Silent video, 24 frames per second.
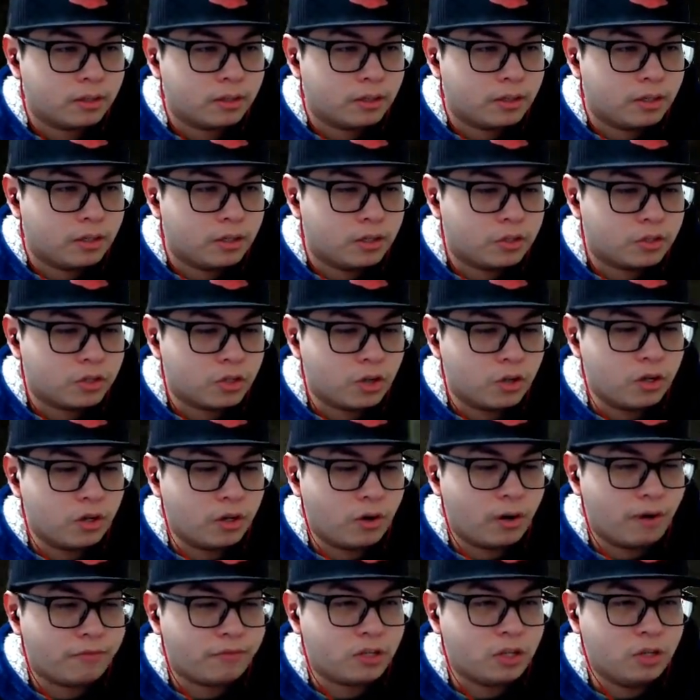So you don't
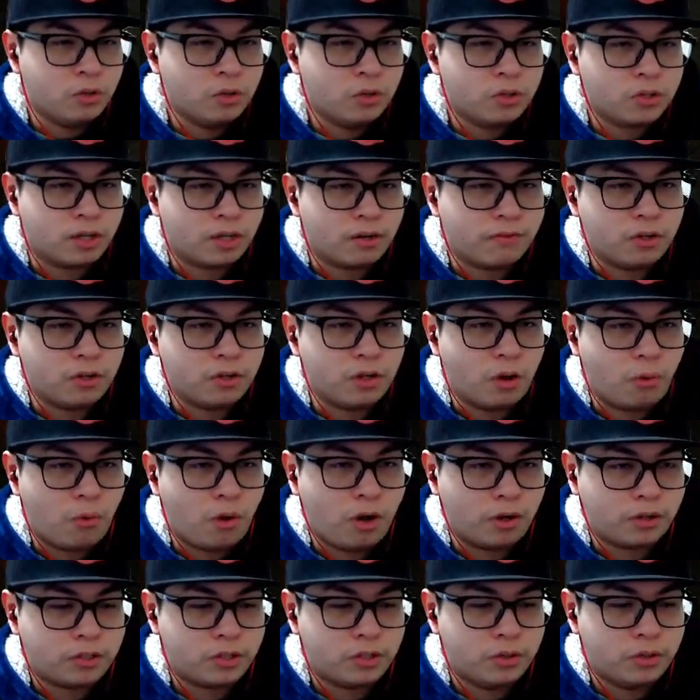have to use it if you don't
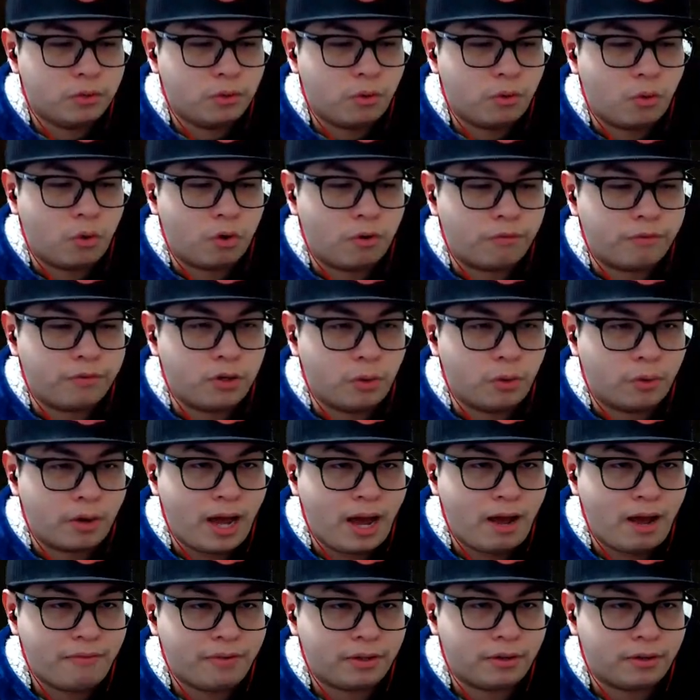want to, or if you don't
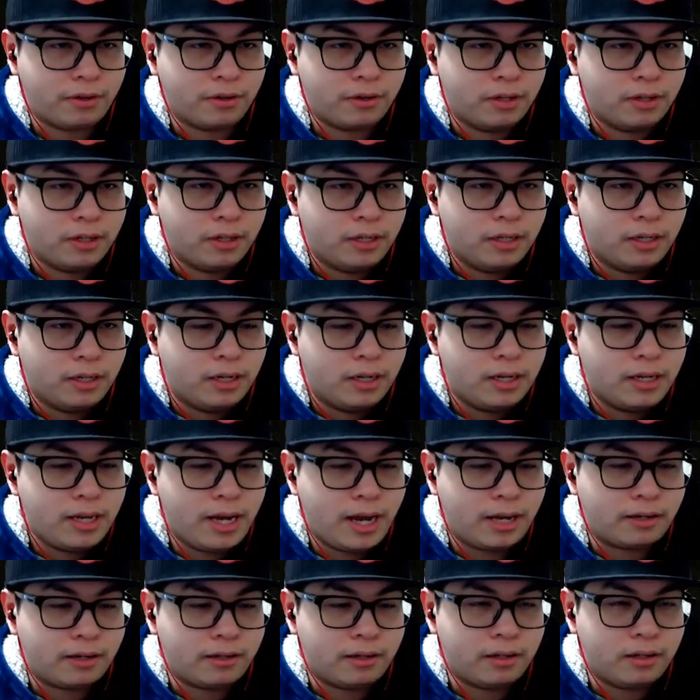have it yet,
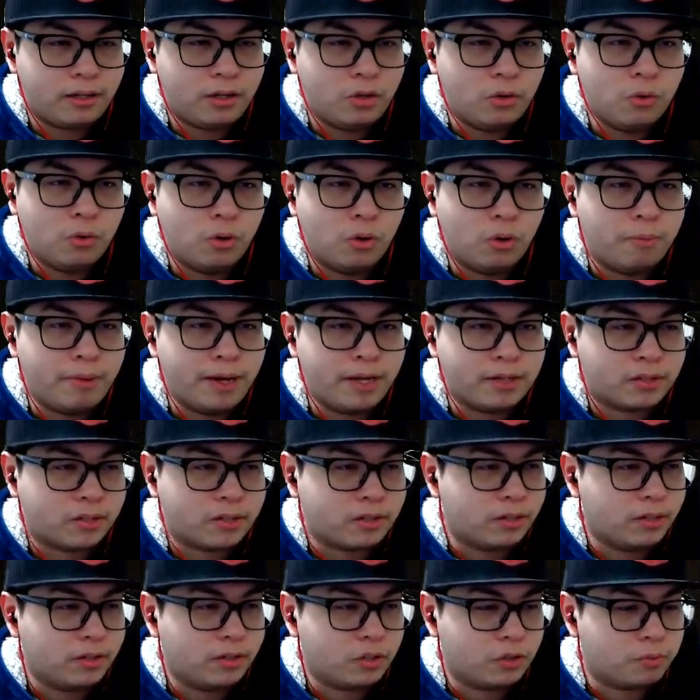you will
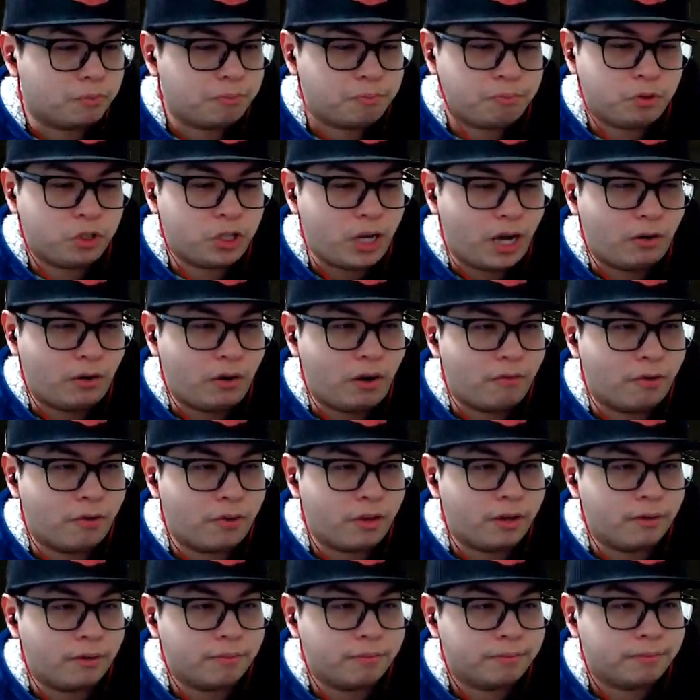basically just shatter
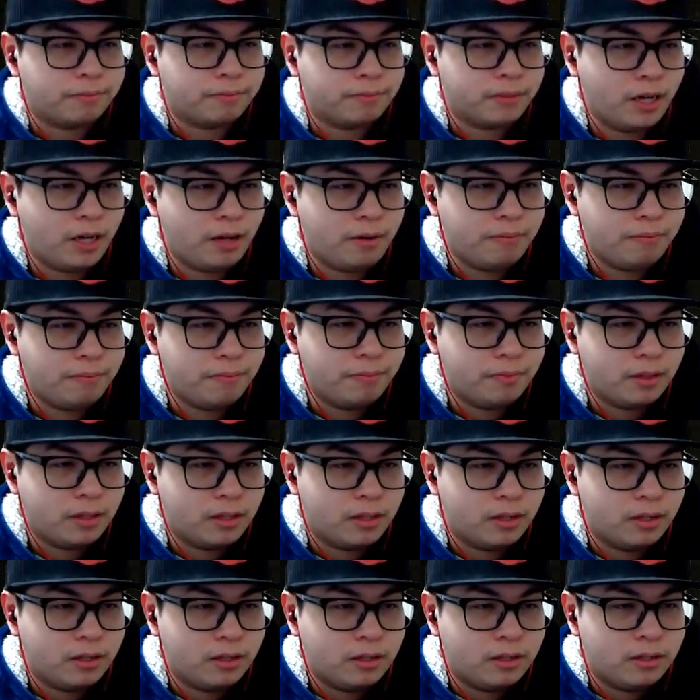everything. Yeah.
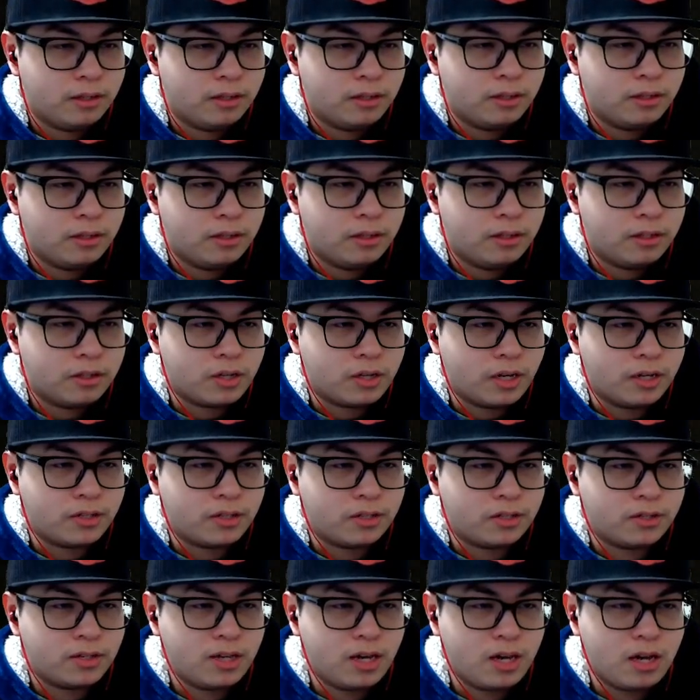So as you can
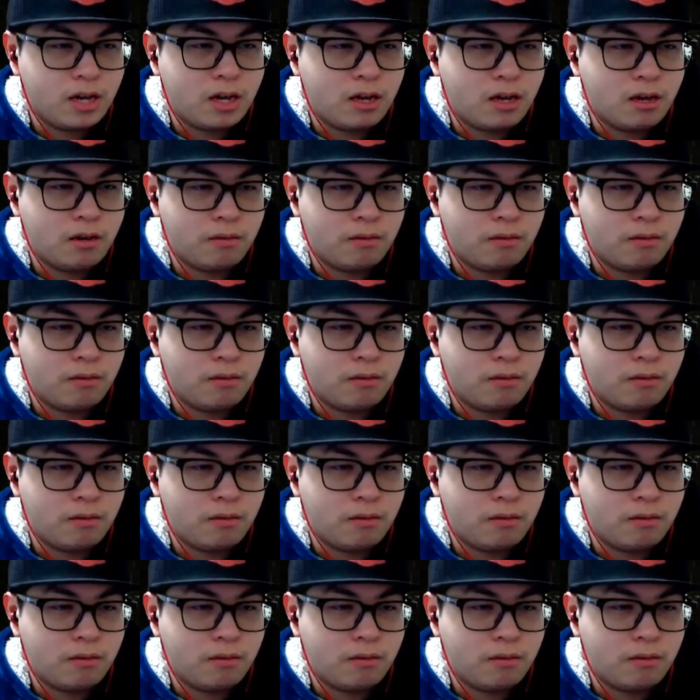see,